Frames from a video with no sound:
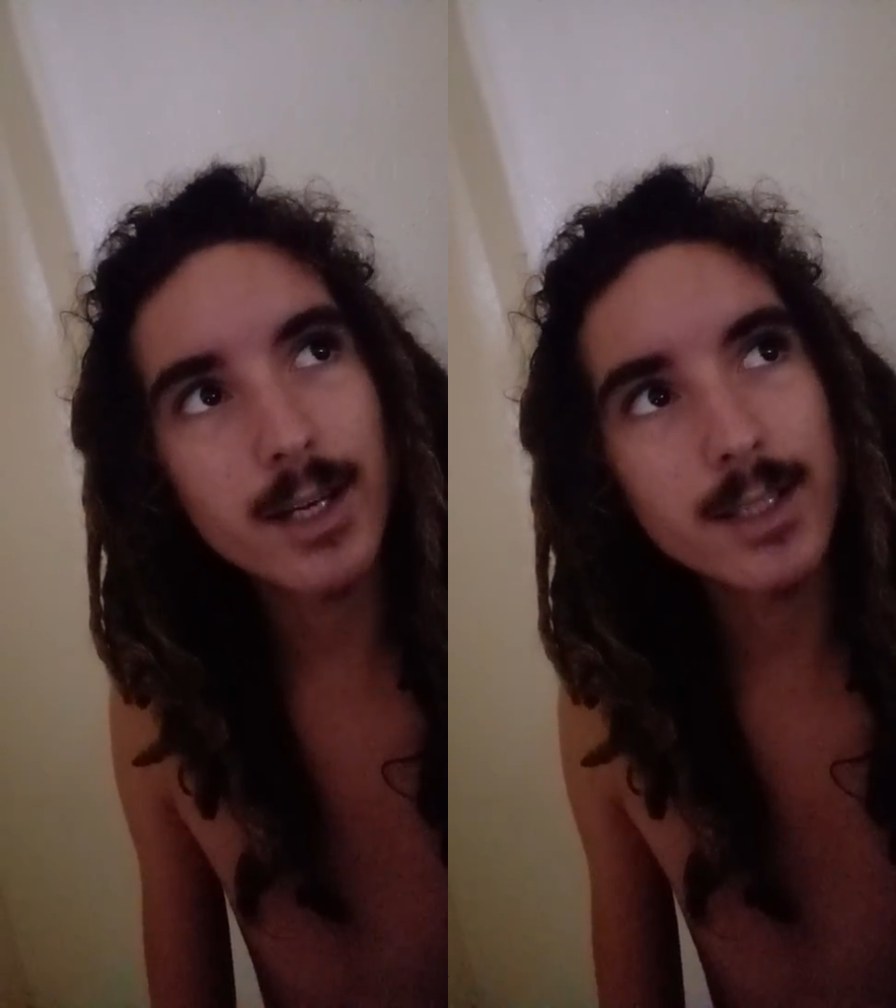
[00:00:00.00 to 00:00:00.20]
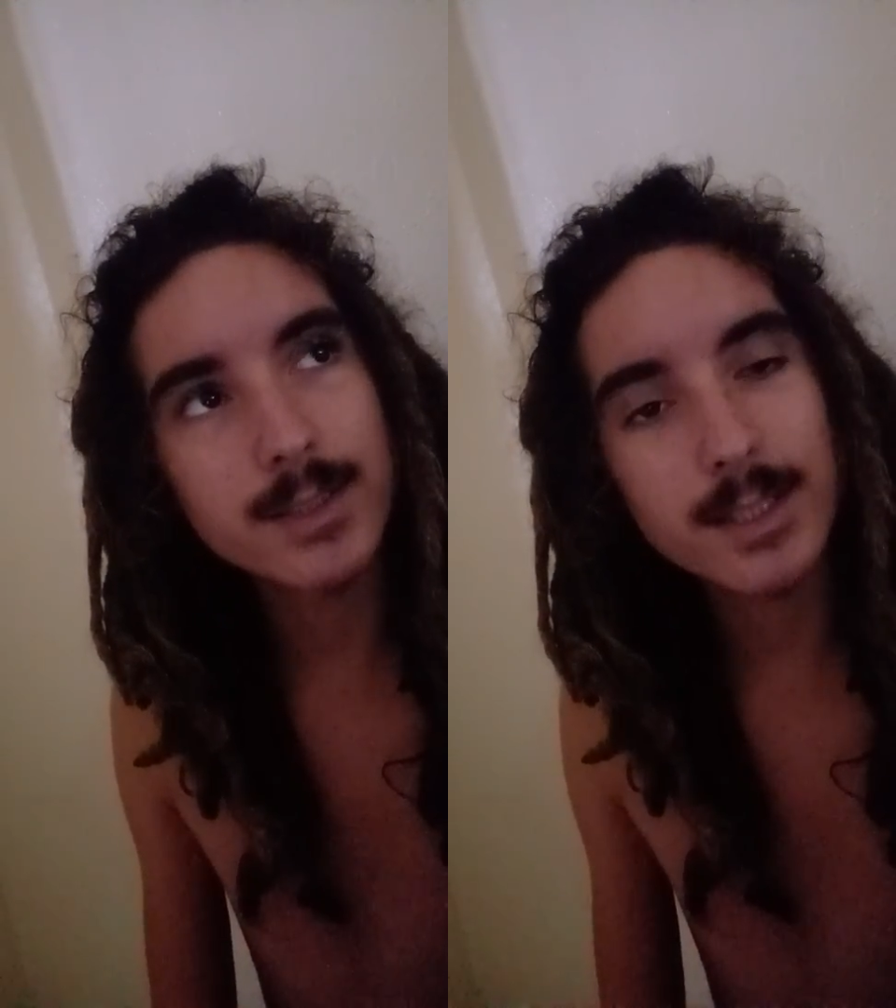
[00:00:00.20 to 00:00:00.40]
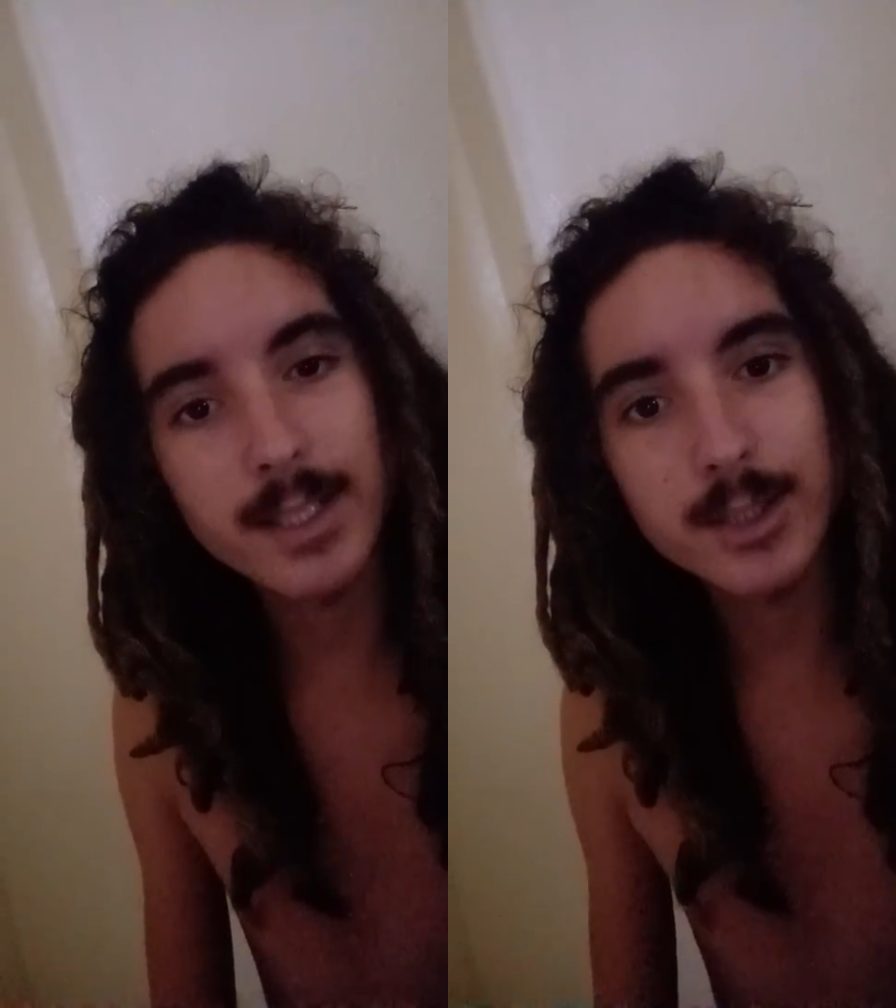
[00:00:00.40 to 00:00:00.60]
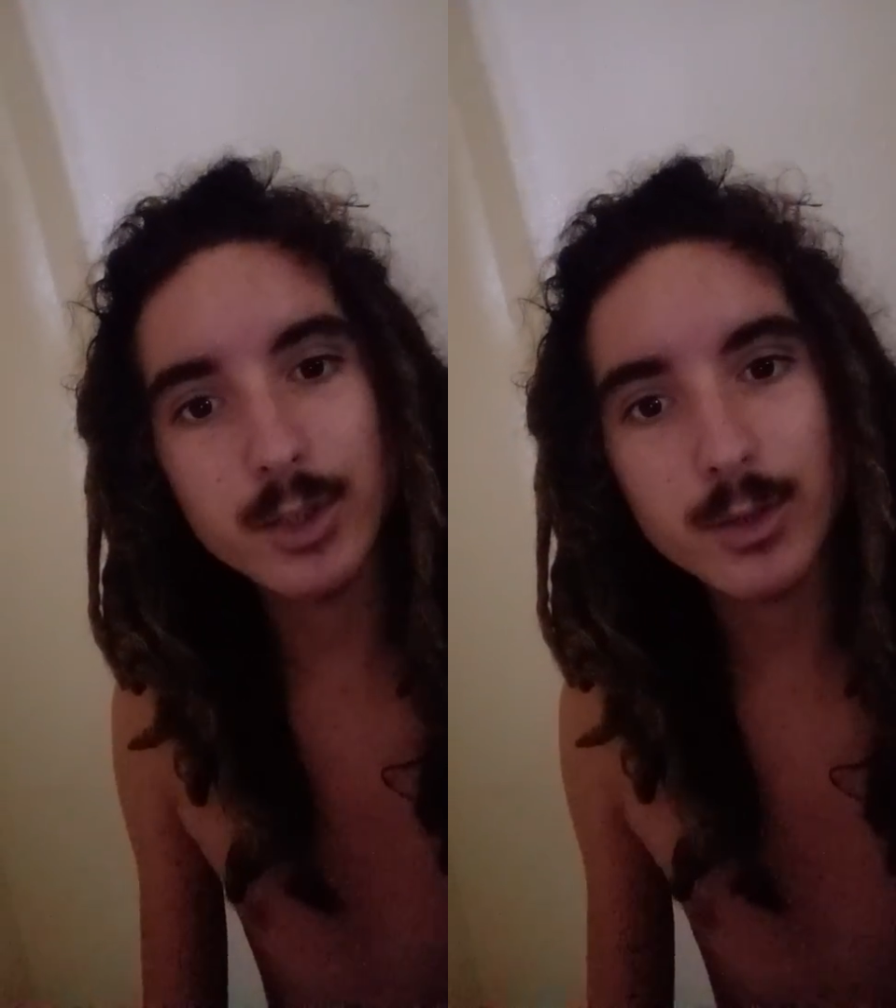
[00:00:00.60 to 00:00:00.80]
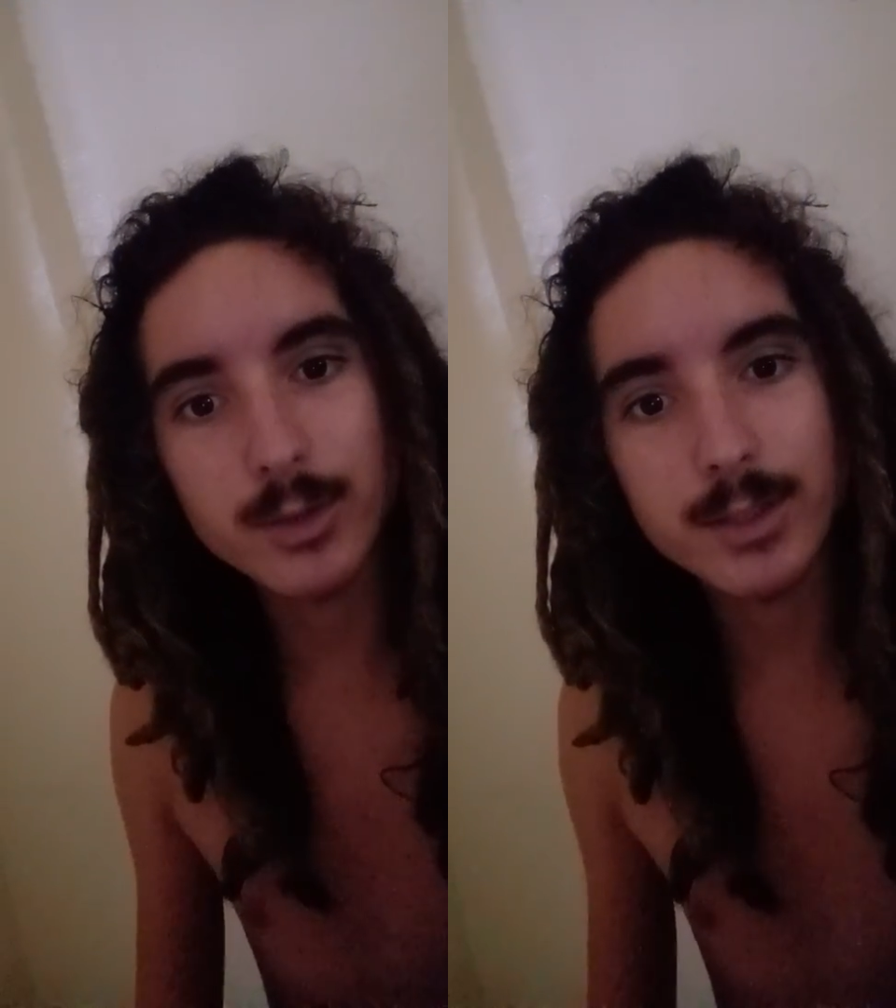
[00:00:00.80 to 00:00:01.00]

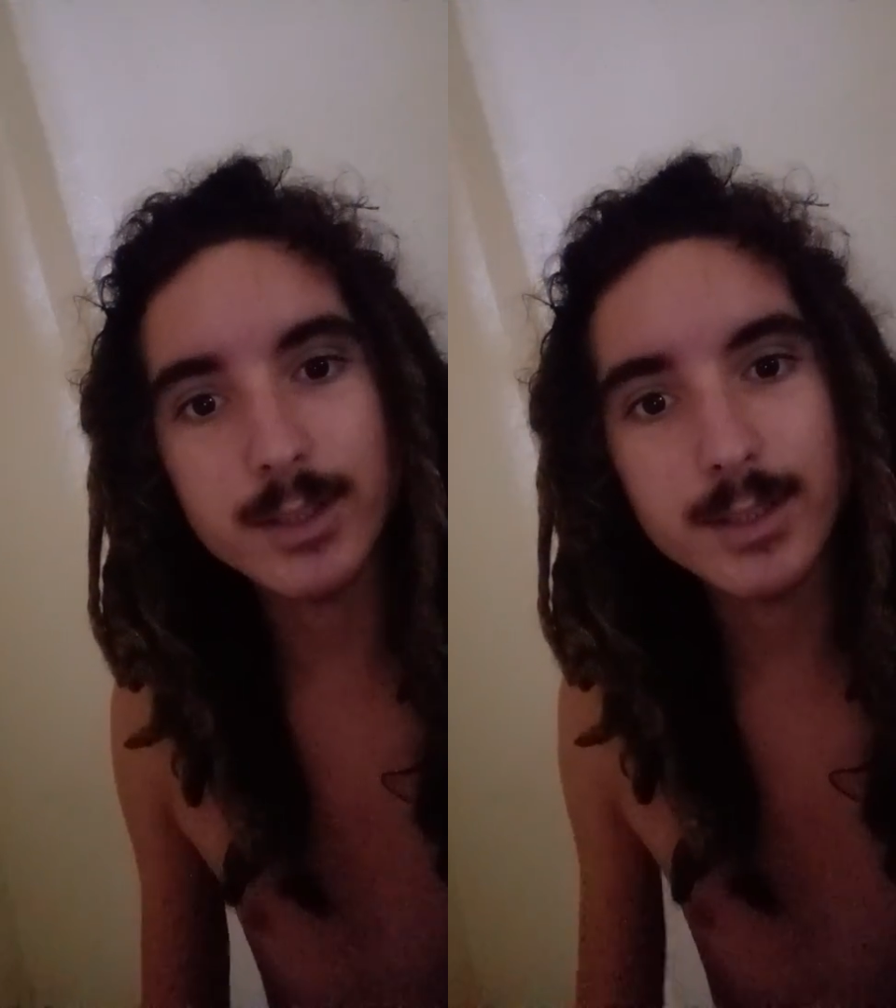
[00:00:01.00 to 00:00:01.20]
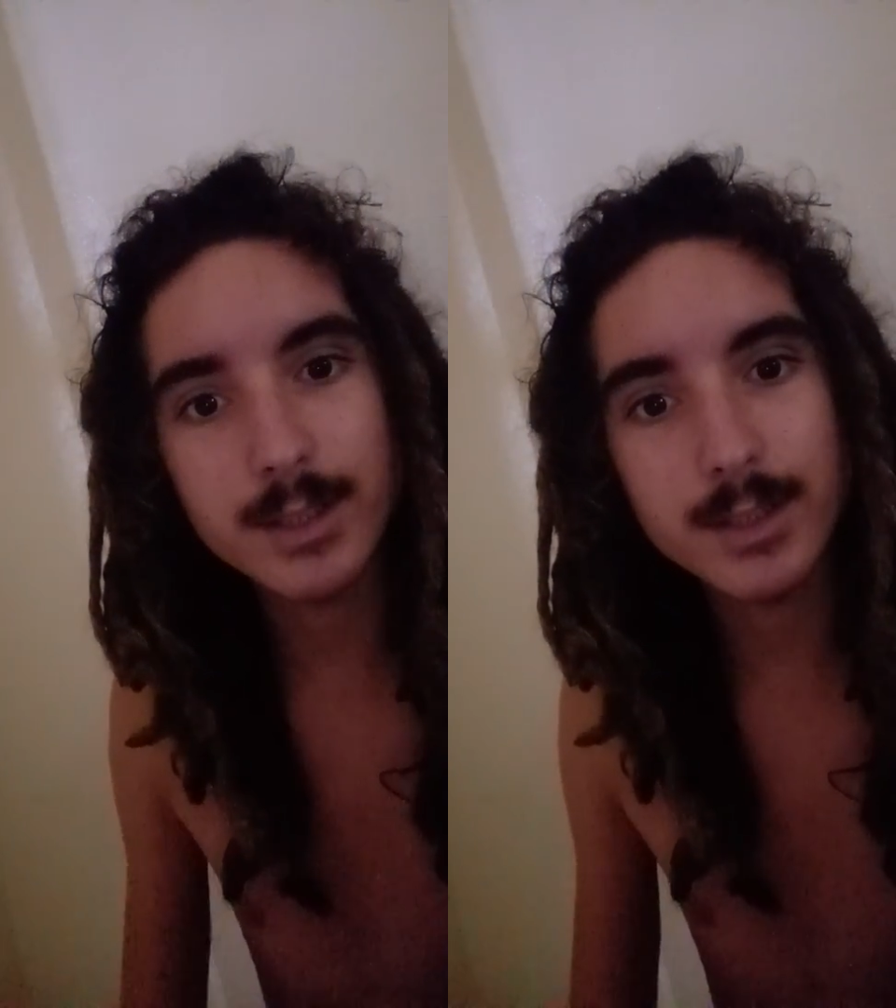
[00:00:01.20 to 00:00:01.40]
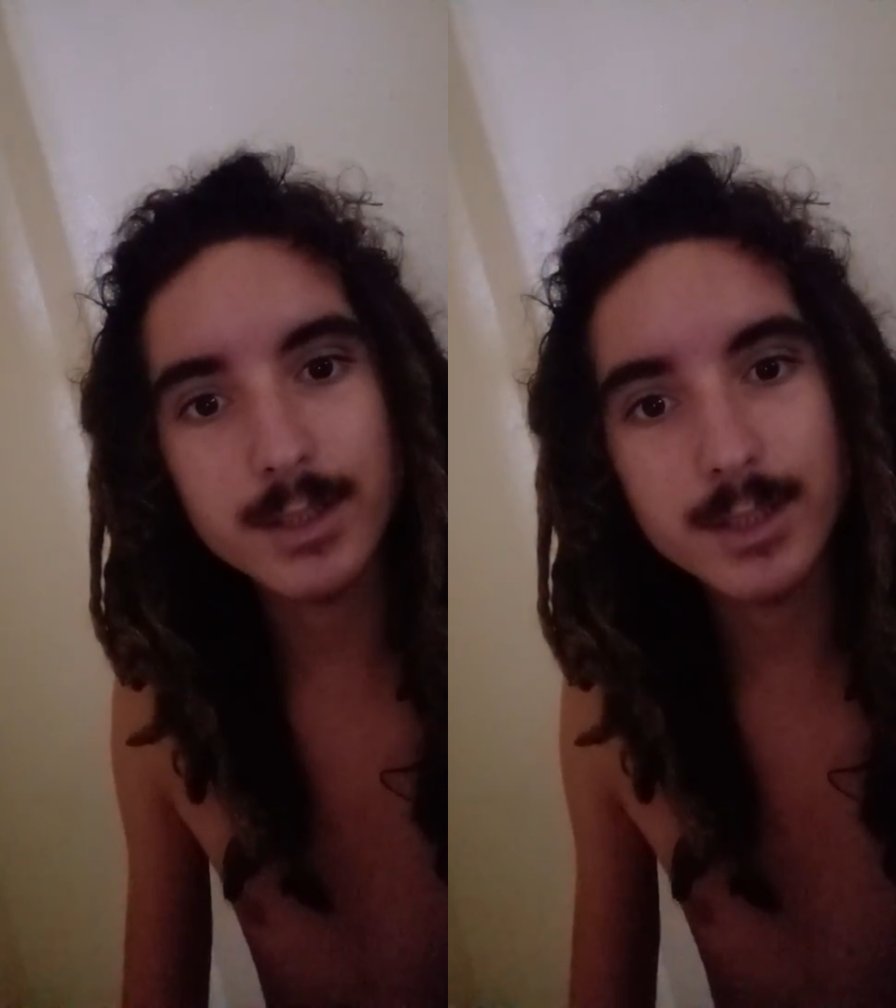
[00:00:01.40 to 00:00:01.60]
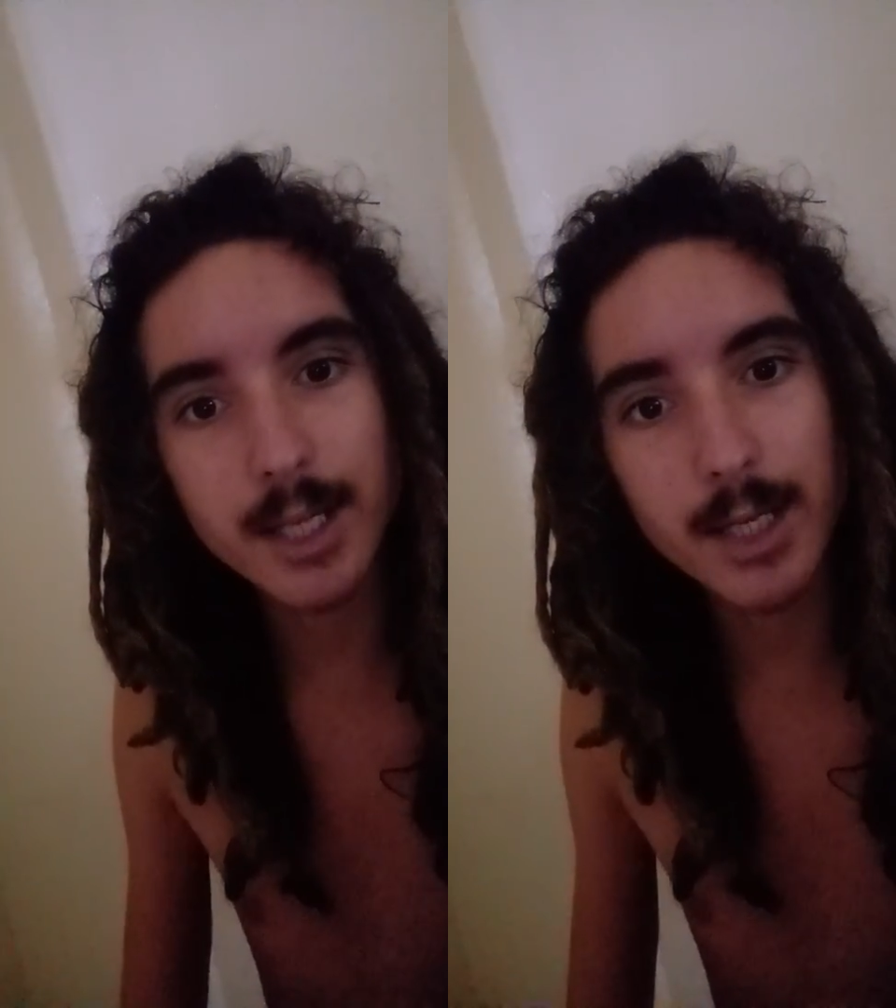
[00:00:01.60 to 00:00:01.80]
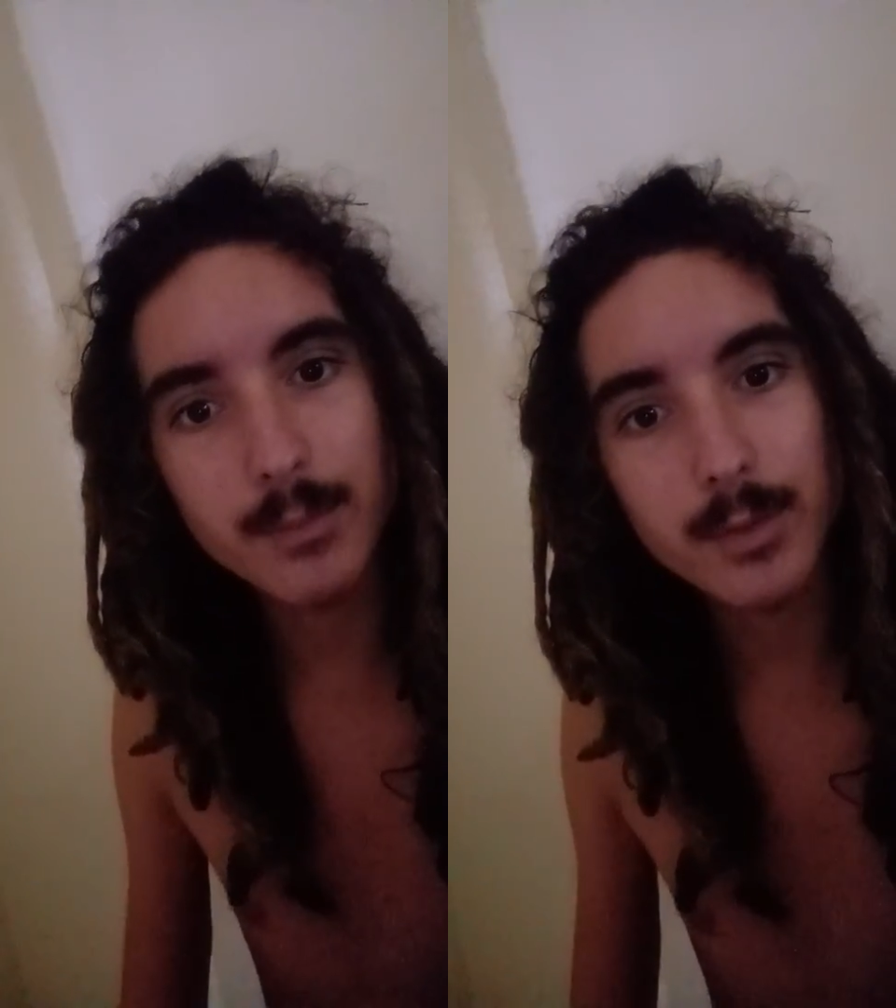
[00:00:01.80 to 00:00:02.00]
cylindrical
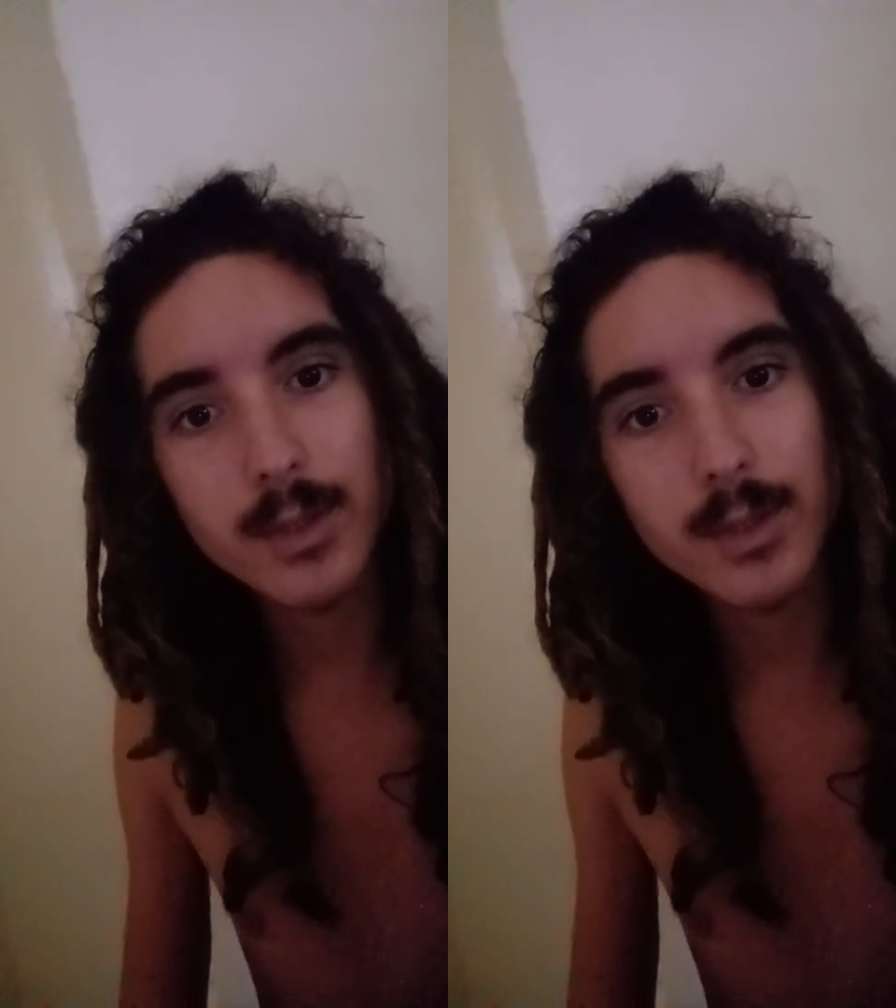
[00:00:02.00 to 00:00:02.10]
shape,